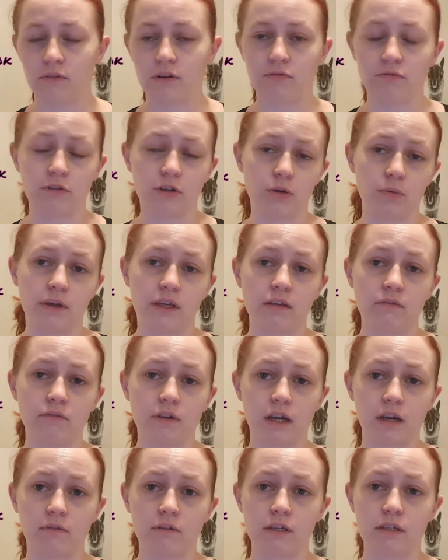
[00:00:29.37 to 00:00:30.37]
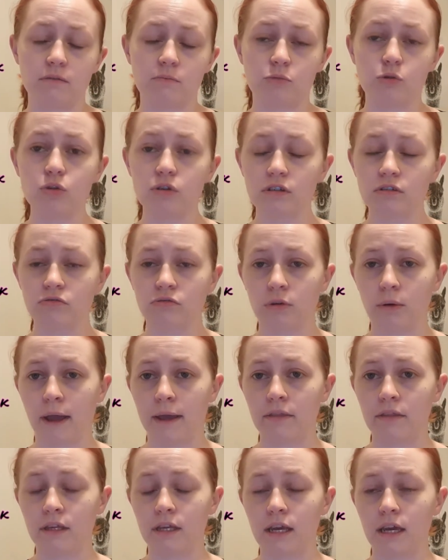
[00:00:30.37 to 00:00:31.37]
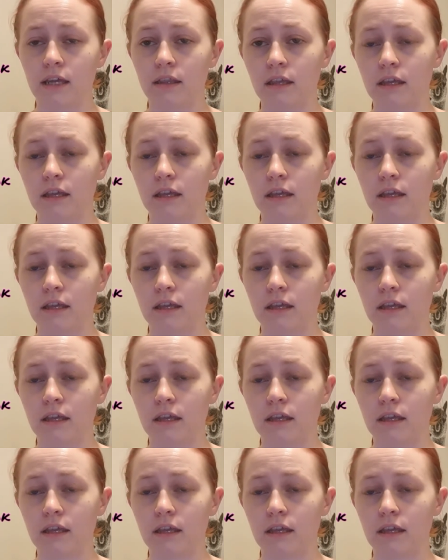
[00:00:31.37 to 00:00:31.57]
reviewing various books throughout the year,